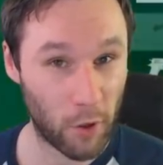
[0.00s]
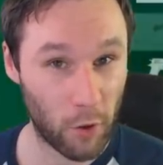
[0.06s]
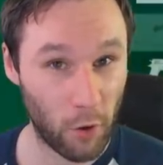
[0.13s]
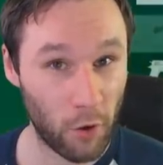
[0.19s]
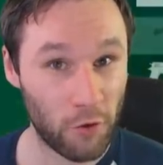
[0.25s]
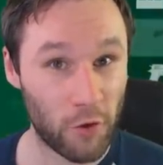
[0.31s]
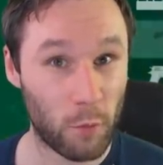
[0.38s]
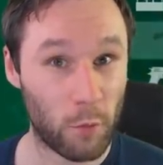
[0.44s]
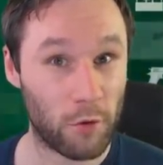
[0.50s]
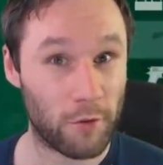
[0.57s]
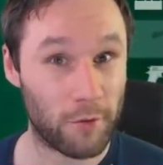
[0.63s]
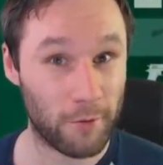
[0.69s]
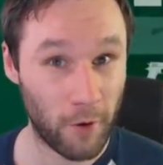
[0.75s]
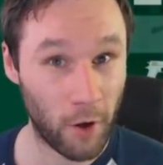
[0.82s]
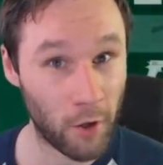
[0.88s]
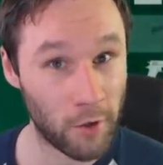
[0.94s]
because it
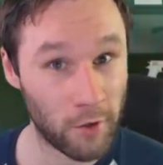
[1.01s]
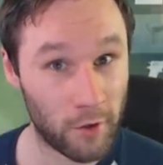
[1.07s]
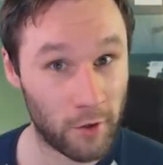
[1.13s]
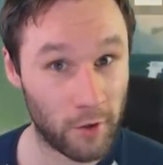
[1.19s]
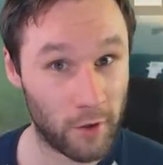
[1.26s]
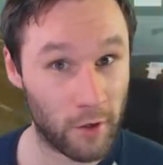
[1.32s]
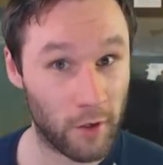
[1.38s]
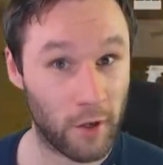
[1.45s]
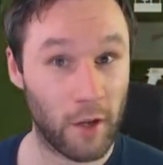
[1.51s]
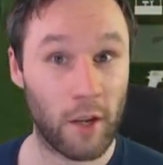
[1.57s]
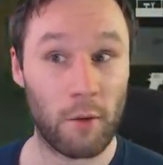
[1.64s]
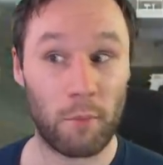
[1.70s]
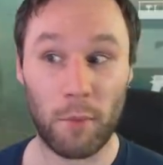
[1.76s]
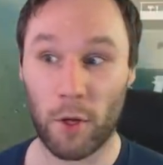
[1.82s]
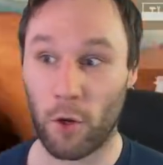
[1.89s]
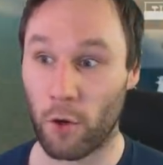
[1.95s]
was fun,
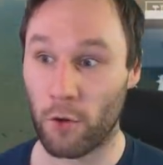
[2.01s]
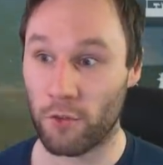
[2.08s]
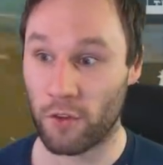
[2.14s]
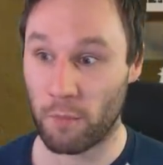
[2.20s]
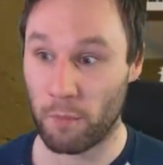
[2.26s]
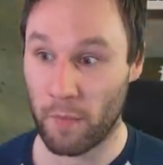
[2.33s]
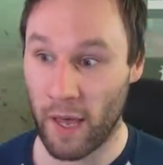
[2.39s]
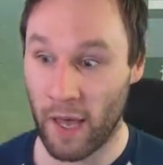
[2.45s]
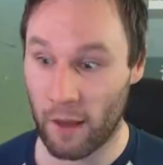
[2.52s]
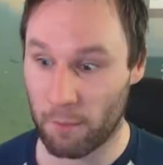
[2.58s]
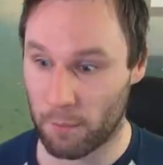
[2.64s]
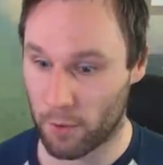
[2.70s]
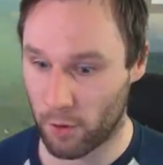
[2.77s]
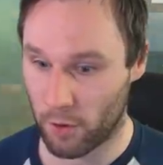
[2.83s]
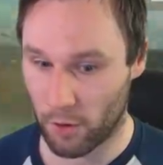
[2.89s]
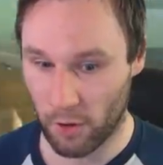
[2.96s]
because the
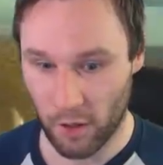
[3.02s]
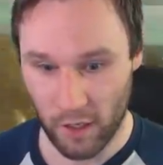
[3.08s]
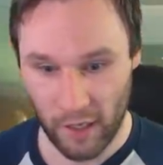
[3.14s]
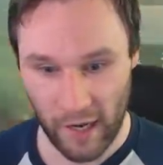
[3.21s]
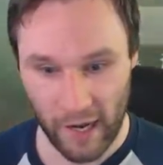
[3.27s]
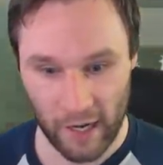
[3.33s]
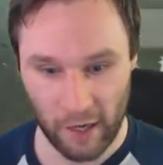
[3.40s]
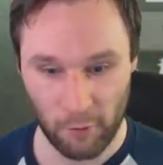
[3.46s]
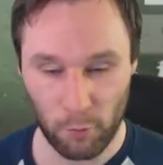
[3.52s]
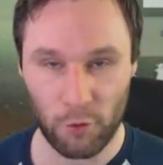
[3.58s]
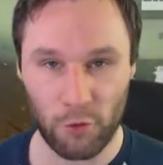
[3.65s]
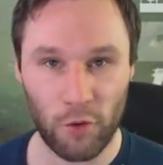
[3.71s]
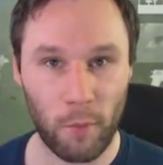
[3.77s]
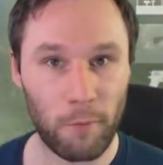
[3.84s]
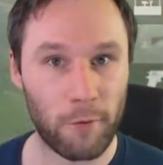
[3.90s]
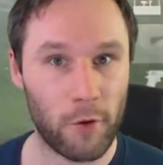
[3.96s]
map kind of was
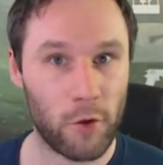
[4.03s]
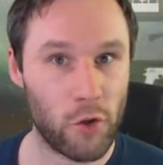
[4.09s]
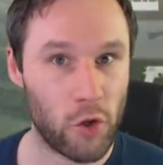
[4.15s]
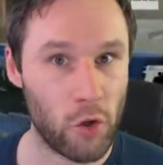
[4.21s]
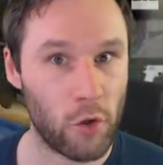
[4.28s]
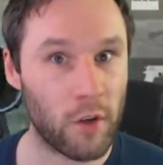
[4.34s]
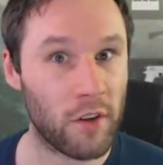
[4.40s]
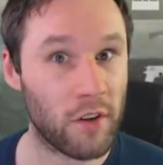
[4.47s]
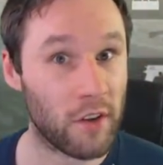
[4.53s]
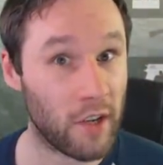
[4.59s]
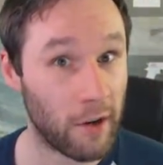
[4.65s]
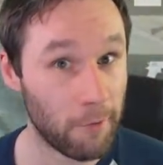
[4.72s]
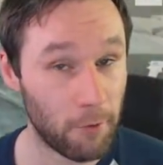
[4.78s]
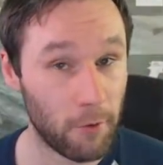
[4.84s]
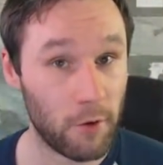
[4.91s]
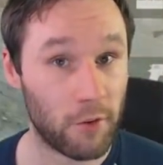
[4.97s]
something new and
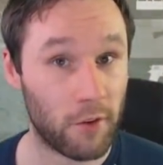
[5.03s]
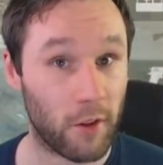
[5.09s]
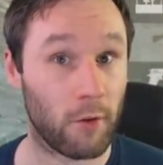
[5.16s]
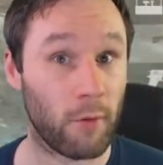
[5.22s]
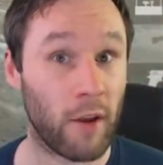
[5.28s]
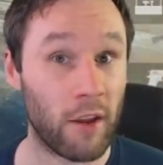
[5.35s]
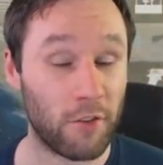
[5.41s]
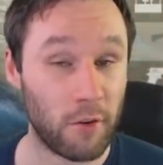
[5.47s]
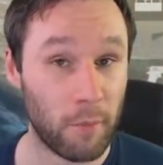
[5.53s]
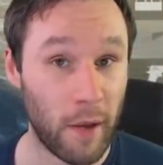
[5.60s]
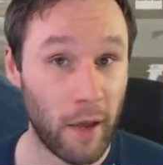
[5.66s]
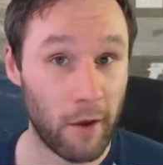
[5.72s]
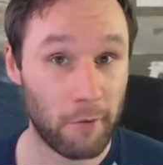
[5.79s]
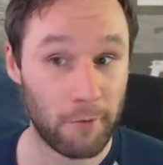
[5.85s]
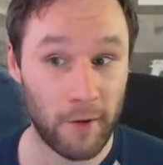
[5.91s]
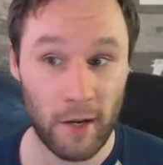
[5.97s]
different to the rest of
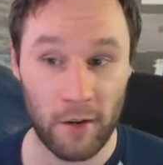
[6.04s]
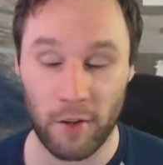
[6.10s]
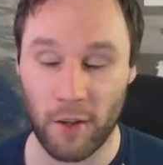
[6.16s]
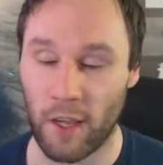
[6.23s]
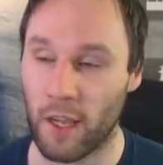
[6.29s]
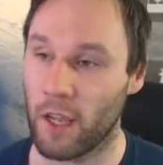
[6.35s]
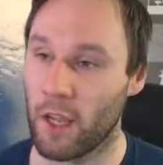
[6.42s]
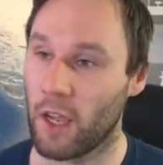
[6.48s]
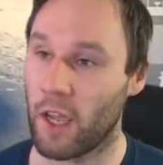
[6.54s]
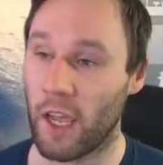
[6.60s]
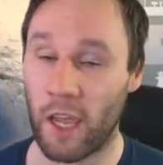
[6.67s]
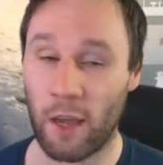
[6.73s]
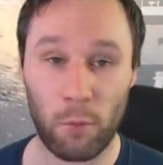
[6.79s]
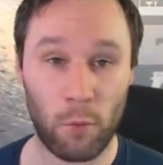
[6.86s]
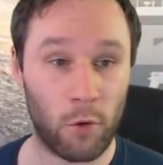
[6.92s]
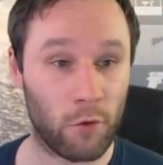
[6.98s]
Battlefield,
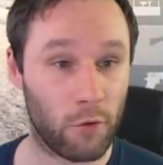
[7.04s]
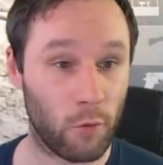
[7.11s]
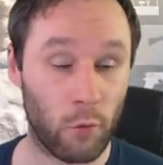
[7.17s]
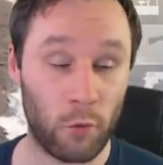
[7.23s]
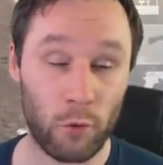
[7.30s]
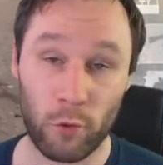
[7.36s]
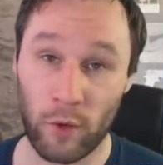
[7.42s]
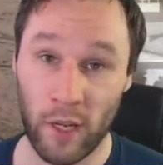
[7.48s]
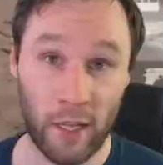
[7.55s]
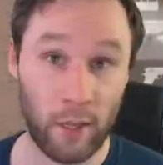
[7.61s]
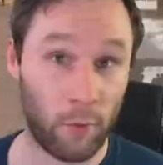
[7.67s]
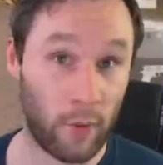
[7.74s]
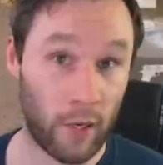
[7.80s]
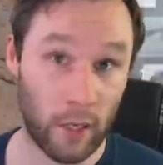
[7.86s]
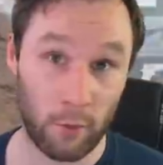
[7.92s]
it was really